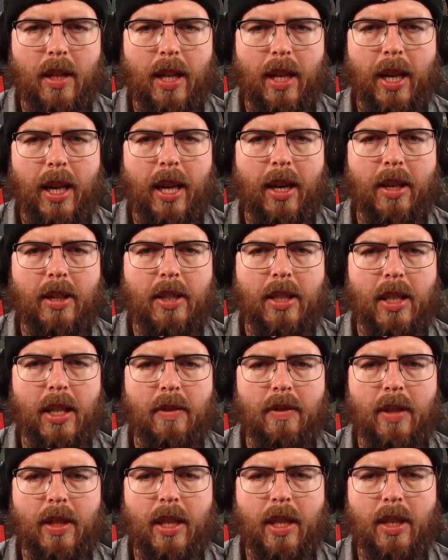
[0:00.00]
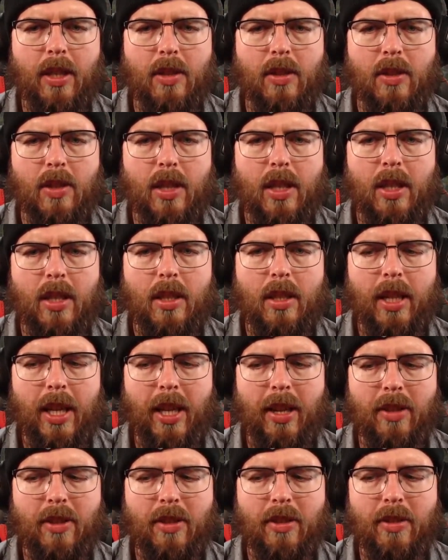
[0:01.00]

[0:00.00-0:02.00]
How tough are they usually? They're not too